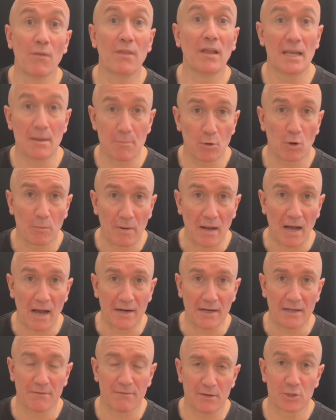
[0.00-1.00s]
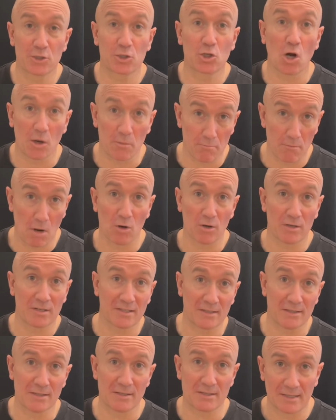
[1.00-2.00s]
the Liberal Party, for Scott
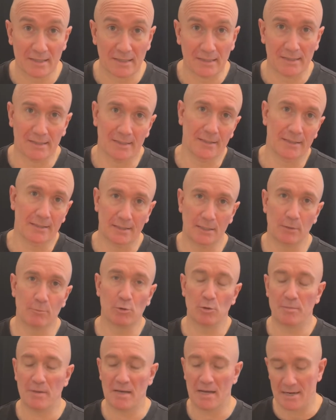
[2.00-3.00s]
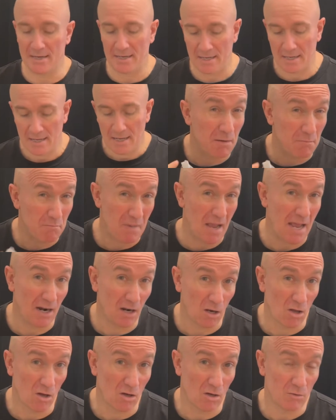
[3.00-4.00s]
Morrison's Liberal Party.
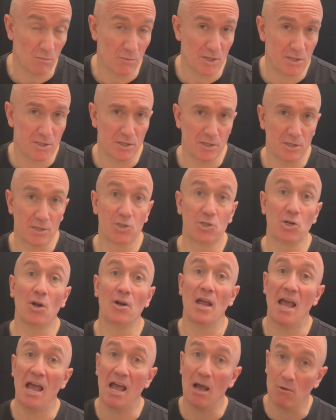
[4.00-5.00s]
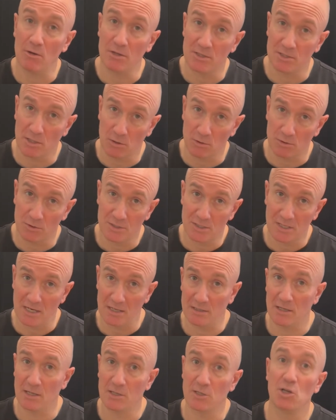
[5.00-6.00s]
Bennelong, which is John Howard's old
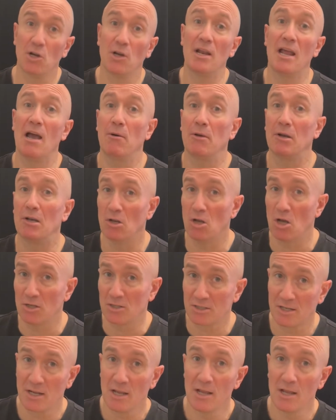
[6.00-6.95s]
seat that John Howard lost